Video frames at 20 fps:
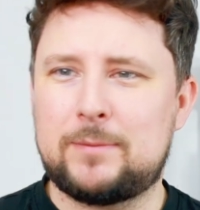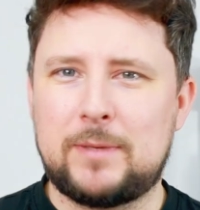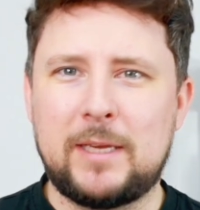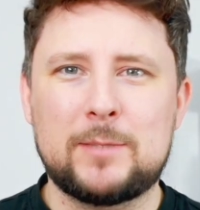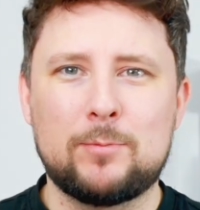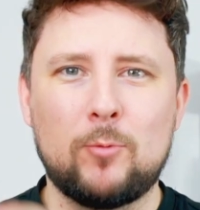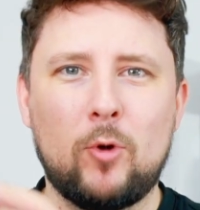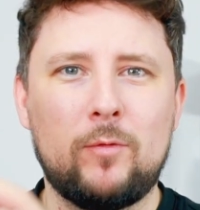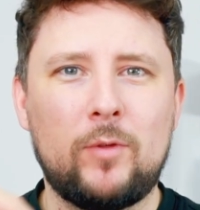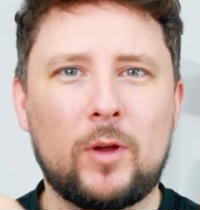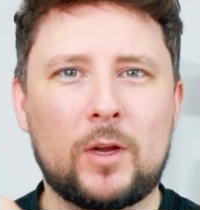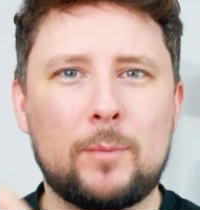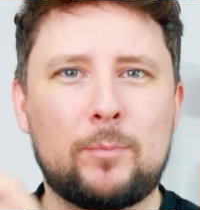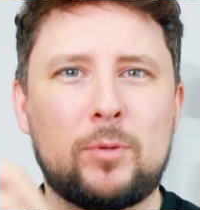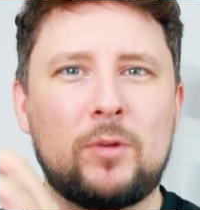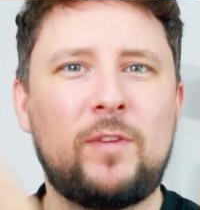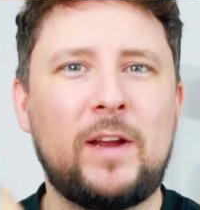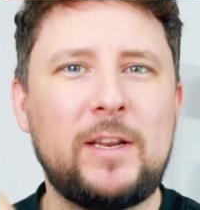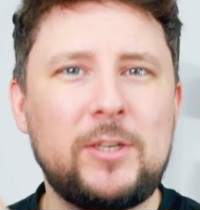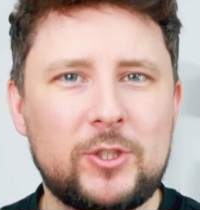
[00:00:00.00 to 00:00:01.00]
it's more of like a
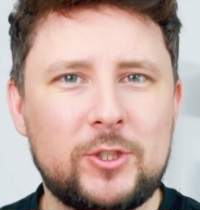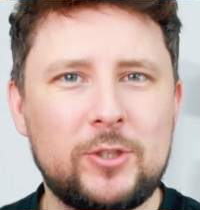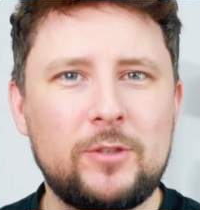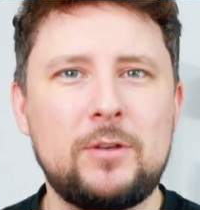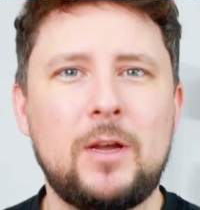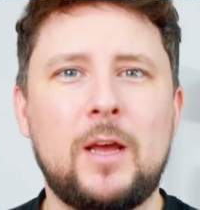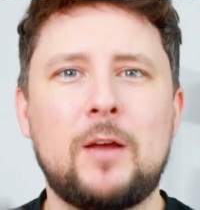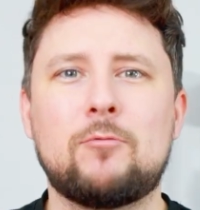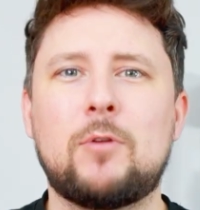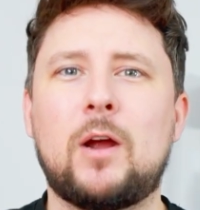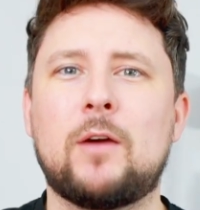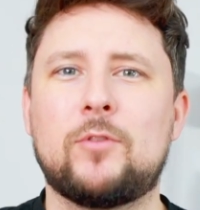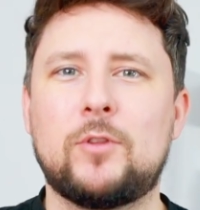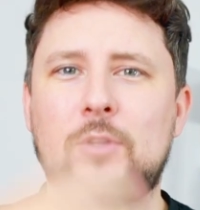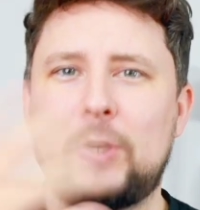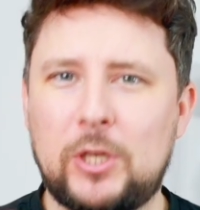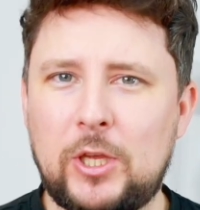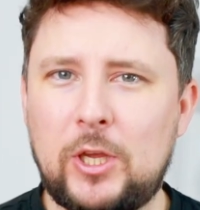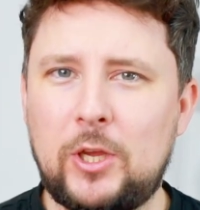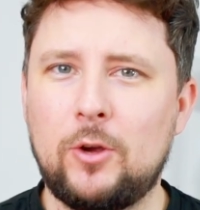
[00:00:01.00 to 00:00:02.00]
prevention rather
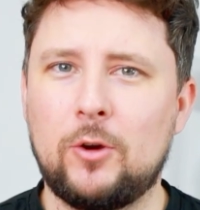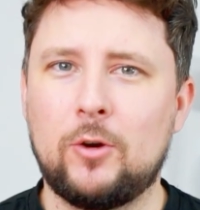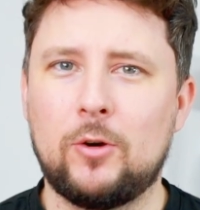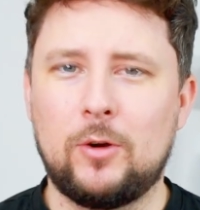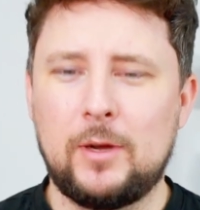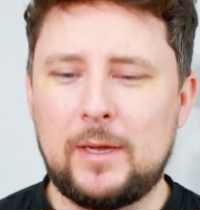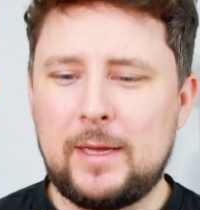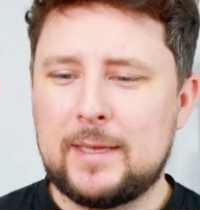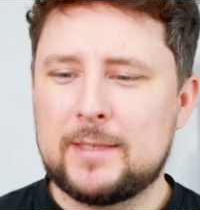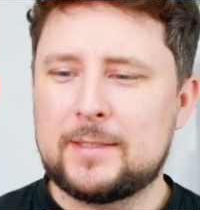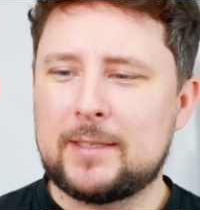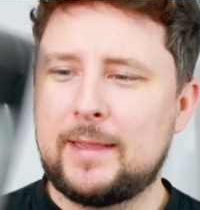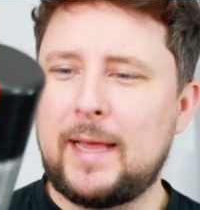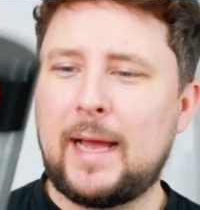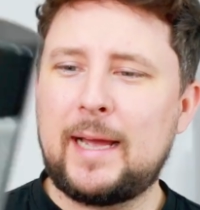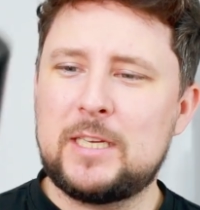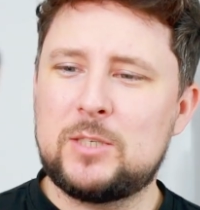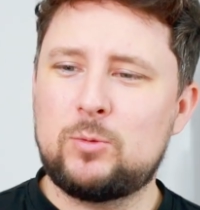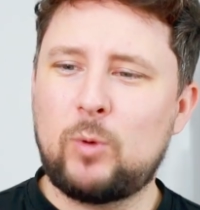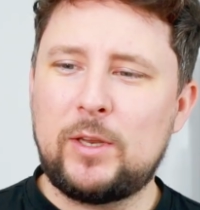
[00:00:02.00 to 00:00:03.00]
than a cure. So
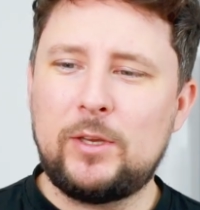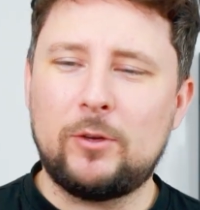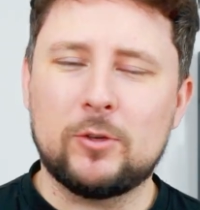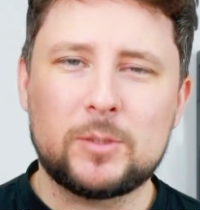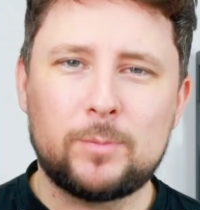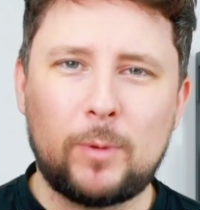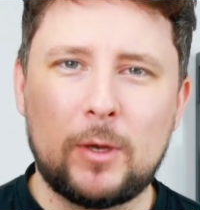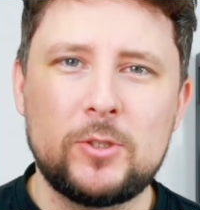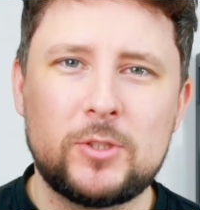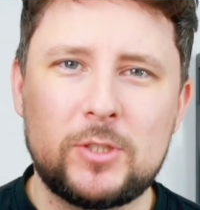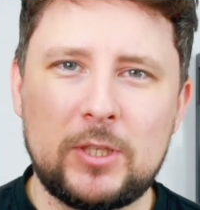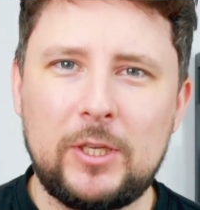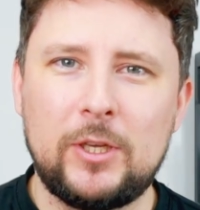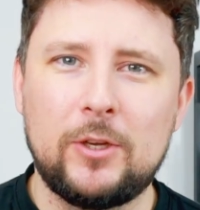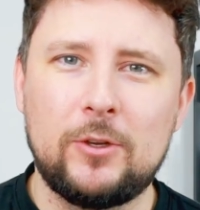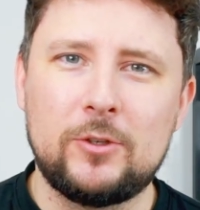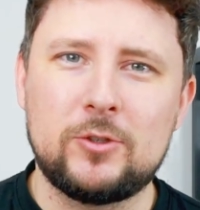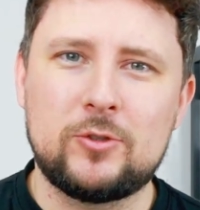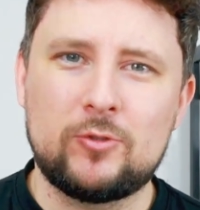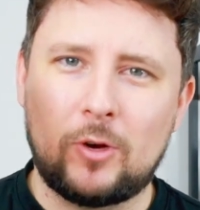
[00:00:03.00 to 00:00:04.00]
that is when you're supposed to
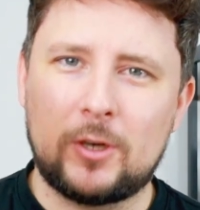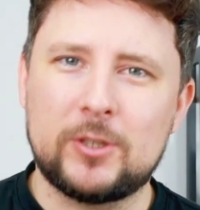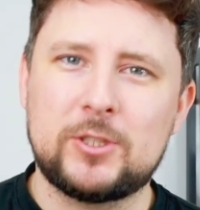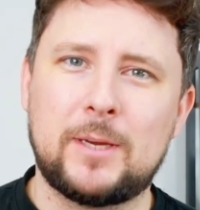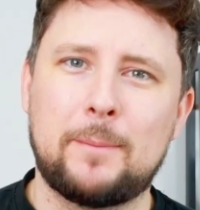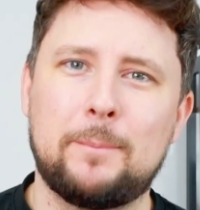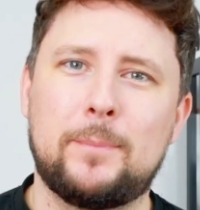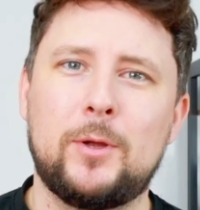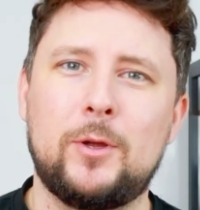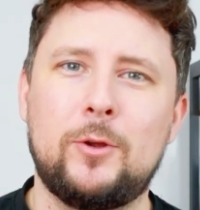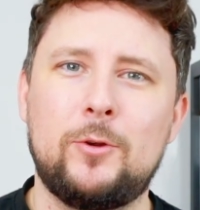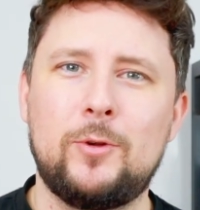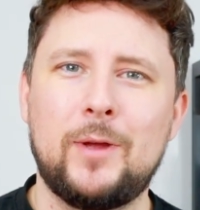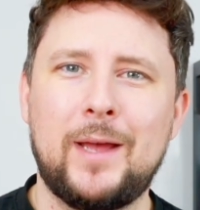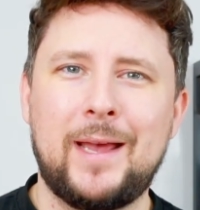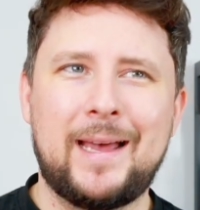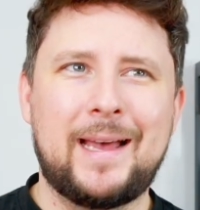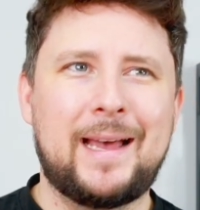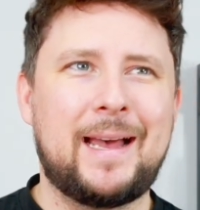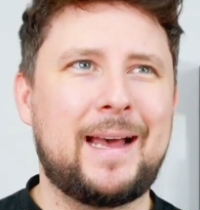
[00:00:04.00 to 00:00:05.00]
use dry shampoo
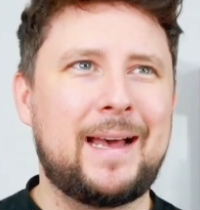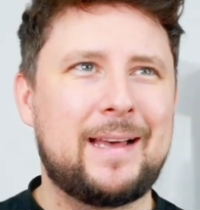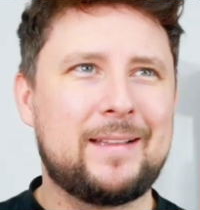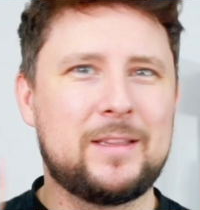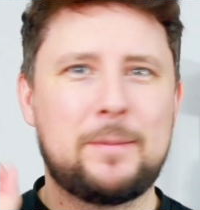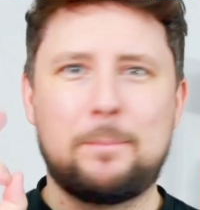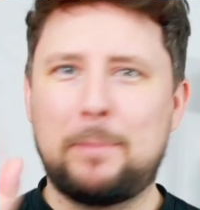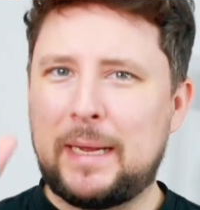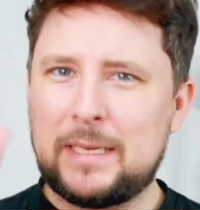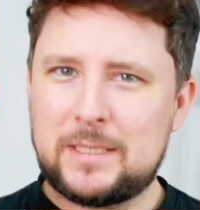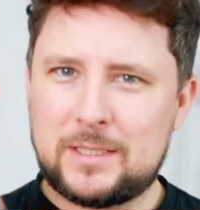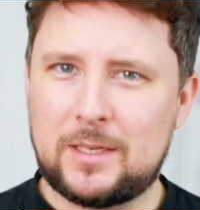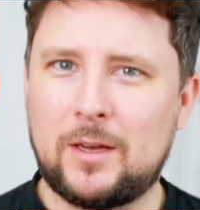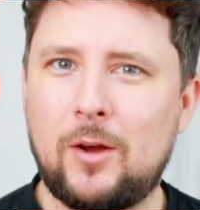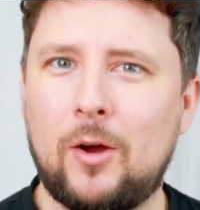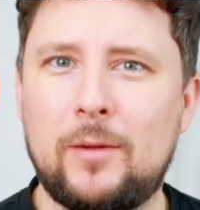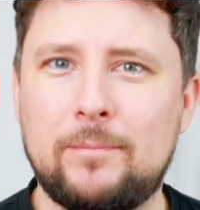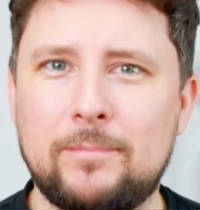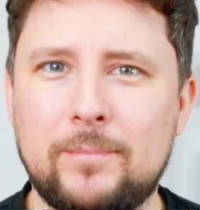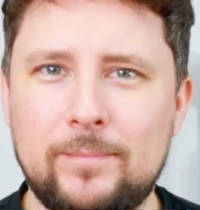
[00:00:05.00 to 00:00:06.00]
at the best
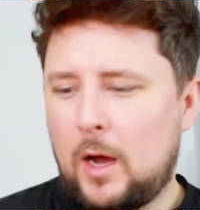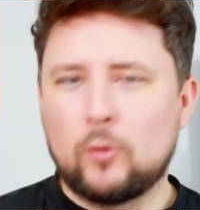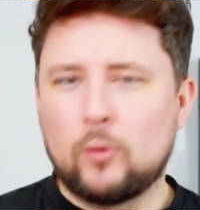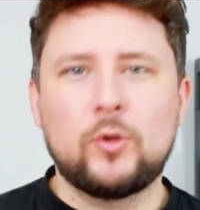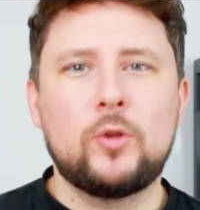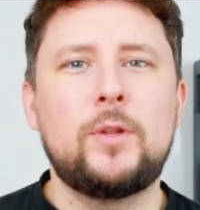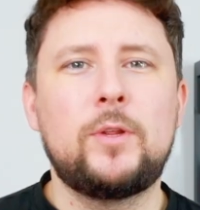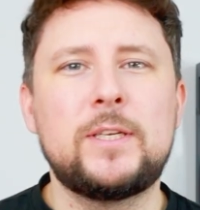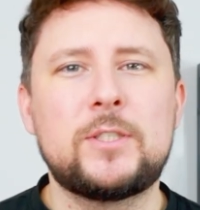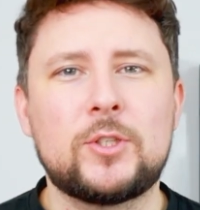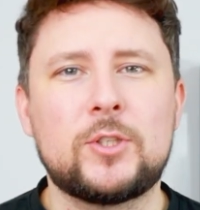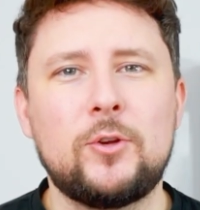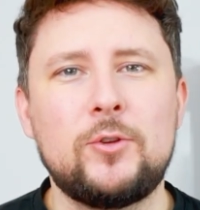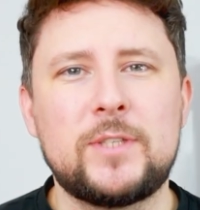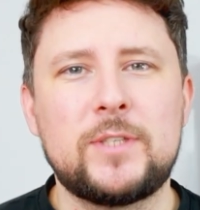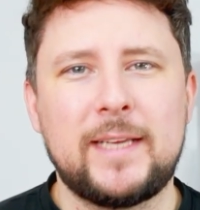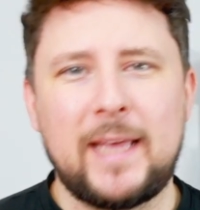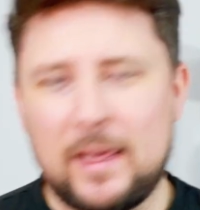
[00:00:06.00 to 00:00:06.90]
time. I'll do these two